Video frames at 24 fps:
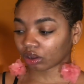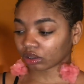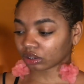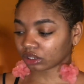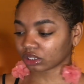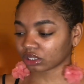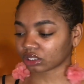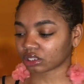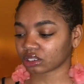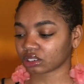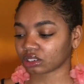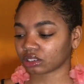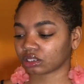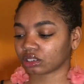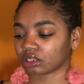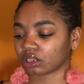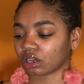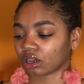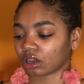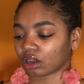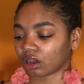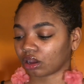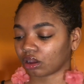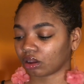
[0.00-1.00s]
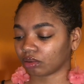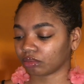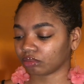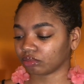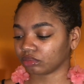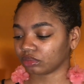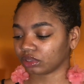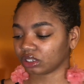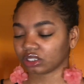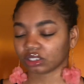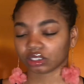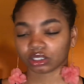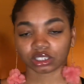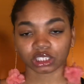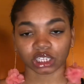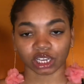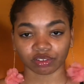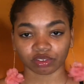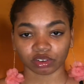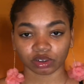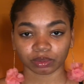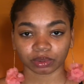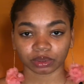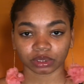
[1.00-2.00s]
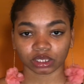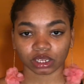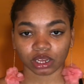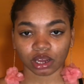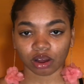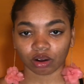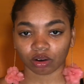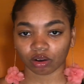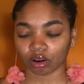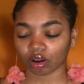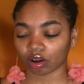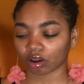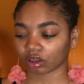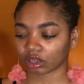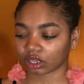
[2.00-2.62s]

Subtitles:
This is the this is 70% alcohol.